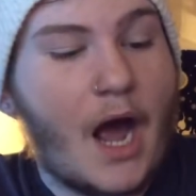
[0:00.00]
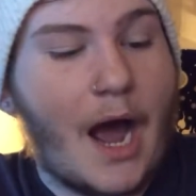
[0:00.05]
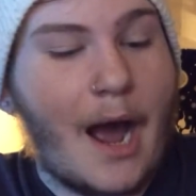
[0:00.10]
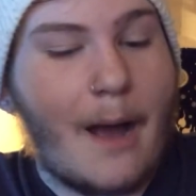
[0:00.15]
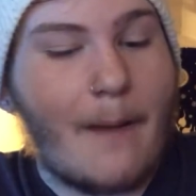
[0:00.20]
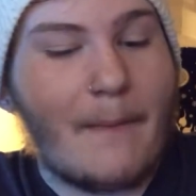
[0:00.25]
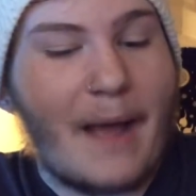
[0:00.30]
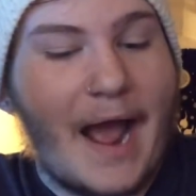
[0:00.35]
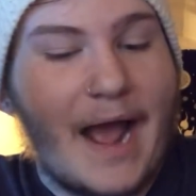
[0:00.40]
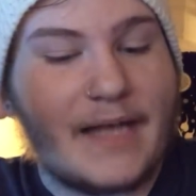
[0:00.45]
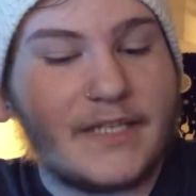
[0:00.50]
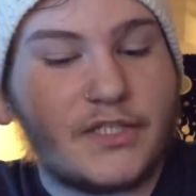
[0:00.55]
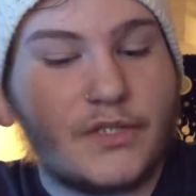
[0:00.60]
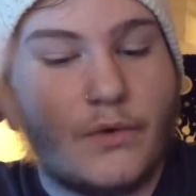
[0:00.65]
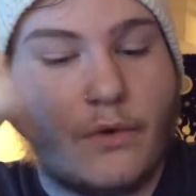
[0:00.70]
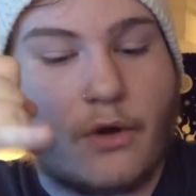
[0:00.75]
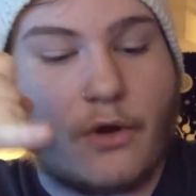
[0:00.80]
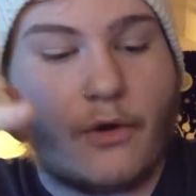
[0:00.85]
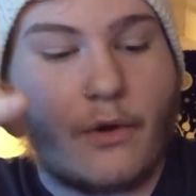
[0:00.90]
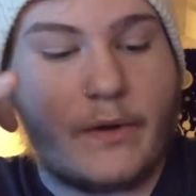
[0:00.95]
Um, as
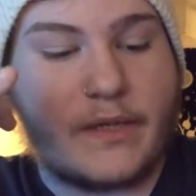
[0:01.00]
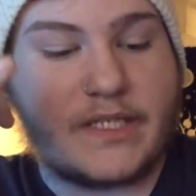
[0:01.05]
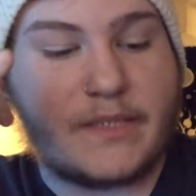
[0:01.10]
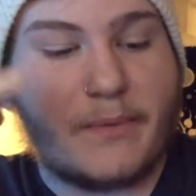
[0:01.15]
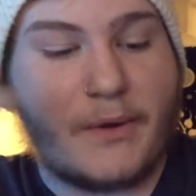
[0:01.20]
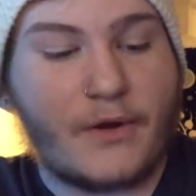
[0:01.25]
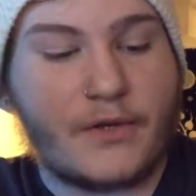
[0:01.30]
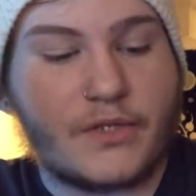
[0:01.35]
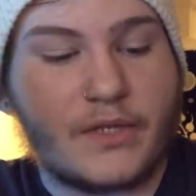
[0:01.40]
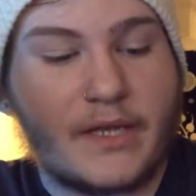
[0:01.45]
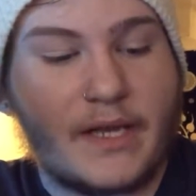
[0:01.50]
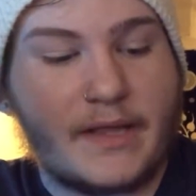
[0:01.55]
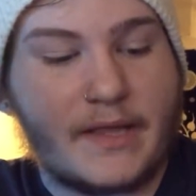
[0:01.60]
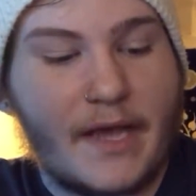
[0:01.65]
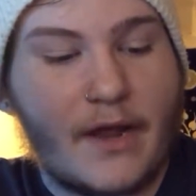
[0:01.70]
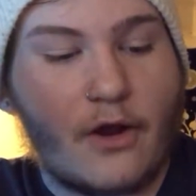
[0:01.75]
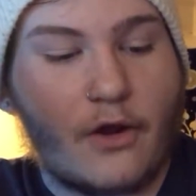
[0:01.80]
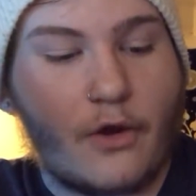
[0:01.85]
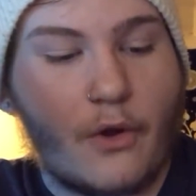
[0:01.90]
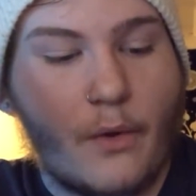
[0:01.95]
you are growing spiritually and
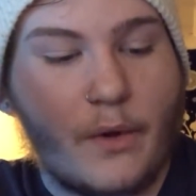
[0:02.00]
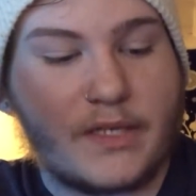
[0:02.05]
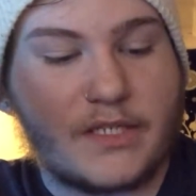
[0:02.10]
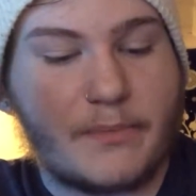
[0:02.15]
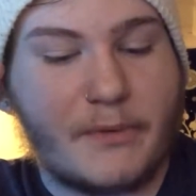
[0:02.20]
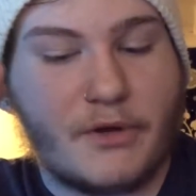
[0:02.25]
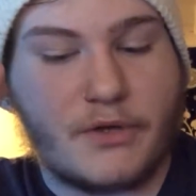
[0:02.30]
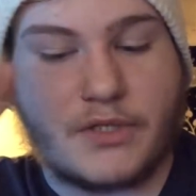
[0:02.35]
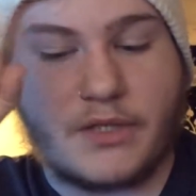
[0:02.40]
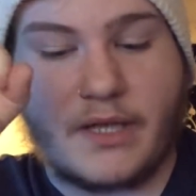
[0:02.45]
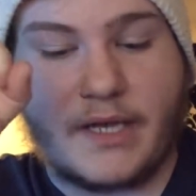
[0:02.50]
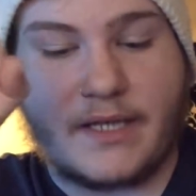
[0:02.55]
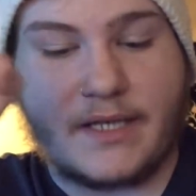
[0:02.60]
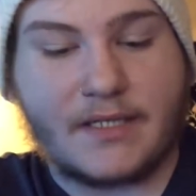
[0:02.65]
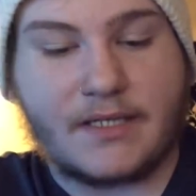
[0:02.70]
they're growing spiritually,